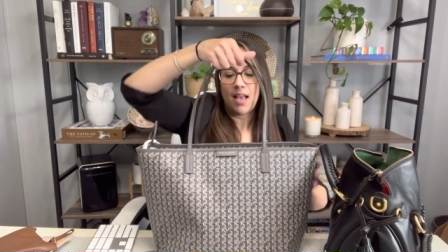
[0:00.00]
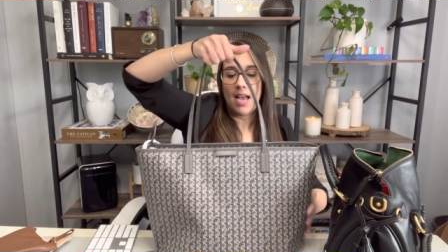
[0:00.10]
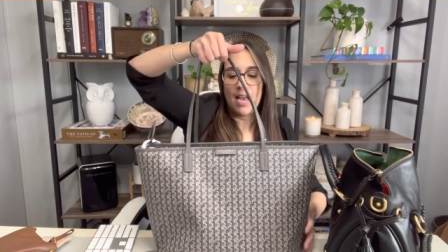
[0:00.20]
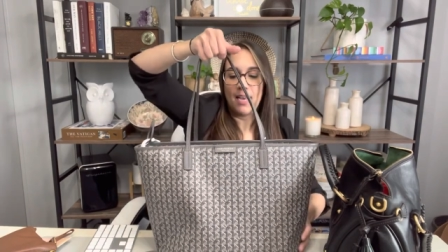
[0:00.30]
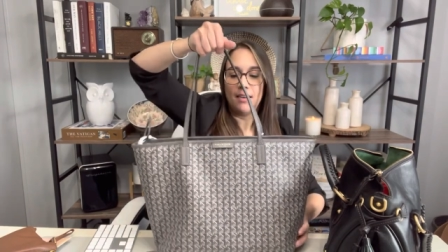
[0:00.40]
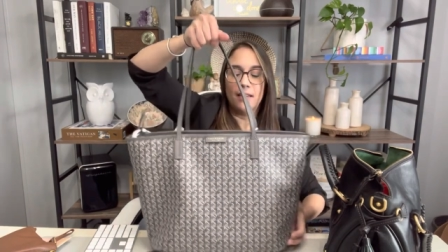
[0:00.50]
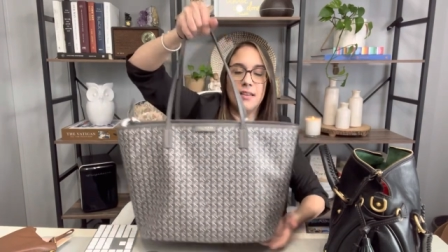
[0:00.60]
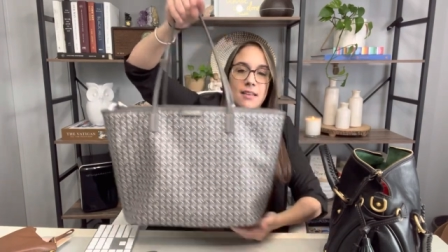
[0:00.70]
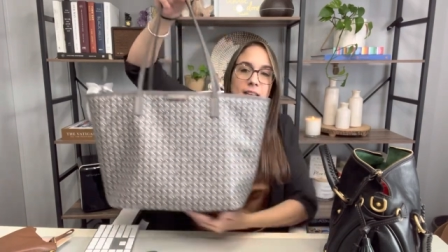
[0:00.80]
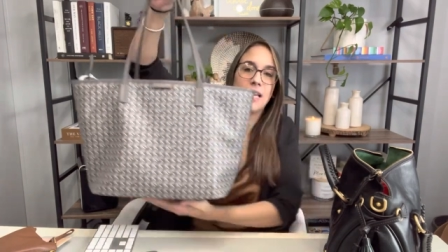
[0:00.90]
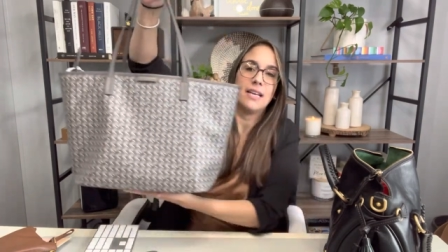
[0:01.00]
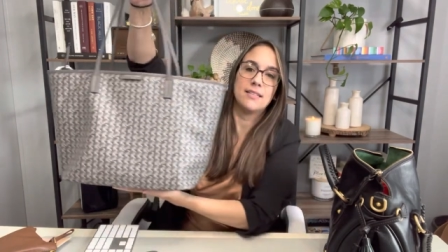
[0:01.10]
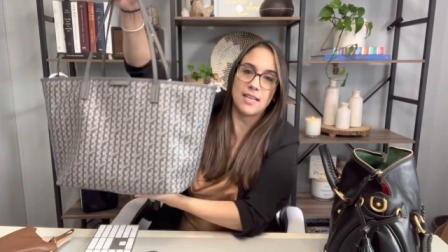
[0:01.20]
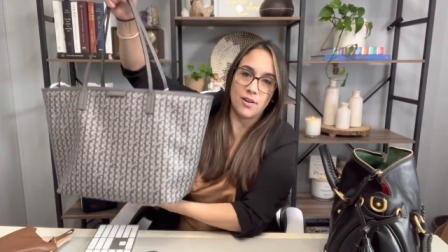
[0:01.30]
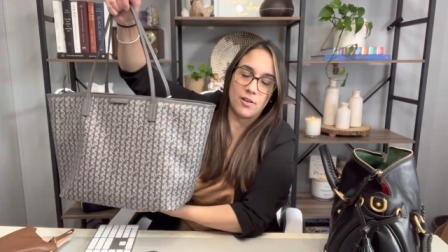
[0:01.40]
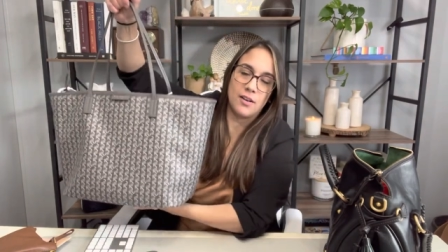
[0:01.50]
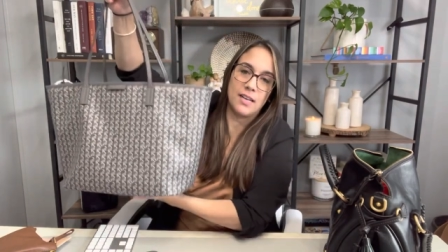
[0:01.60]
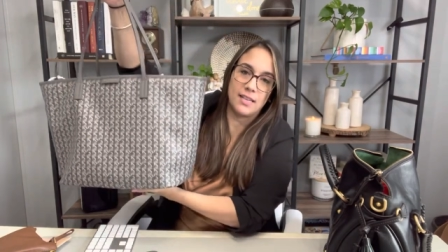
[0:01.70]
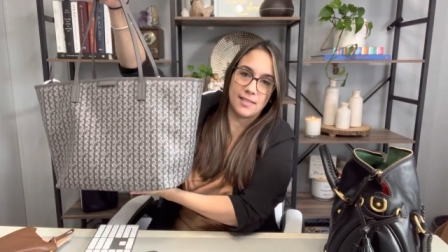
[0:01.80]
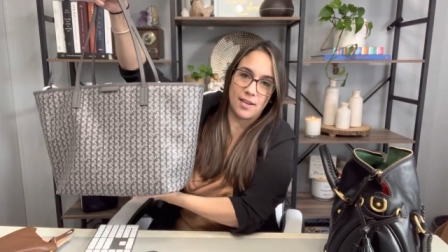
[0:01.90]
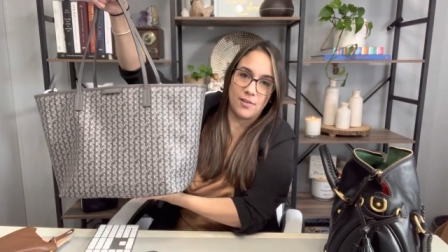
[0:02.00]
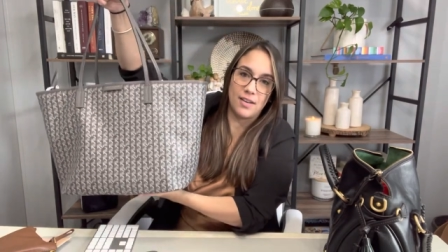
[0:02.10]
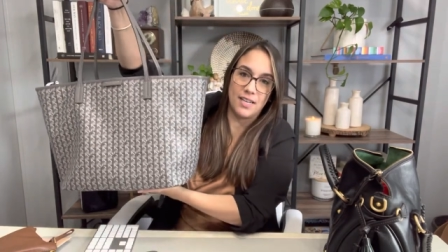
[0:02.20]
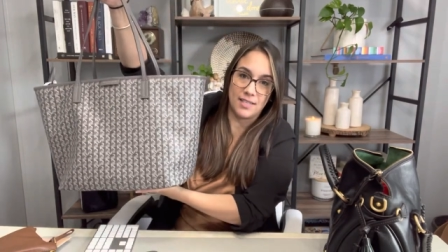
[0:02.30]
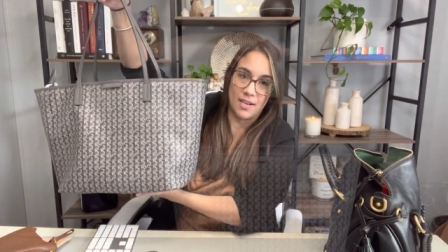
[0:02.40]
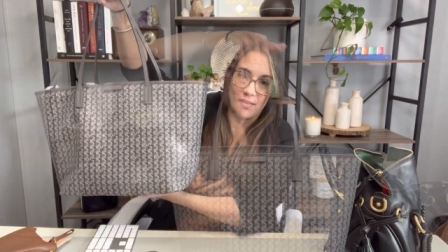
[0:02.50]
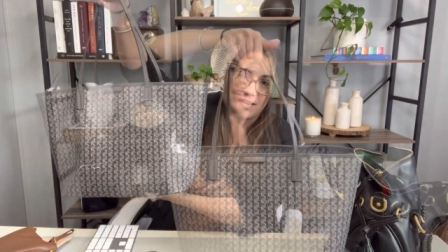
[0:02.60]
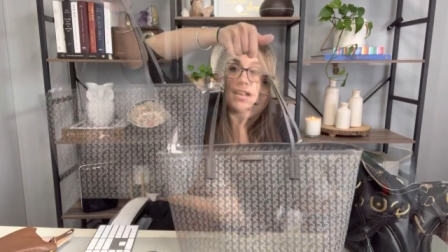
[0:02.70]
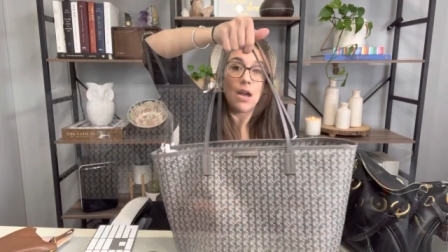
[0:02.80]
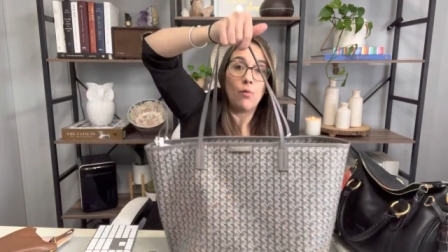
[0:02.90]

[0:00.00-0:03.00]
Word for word: and etc etc etc now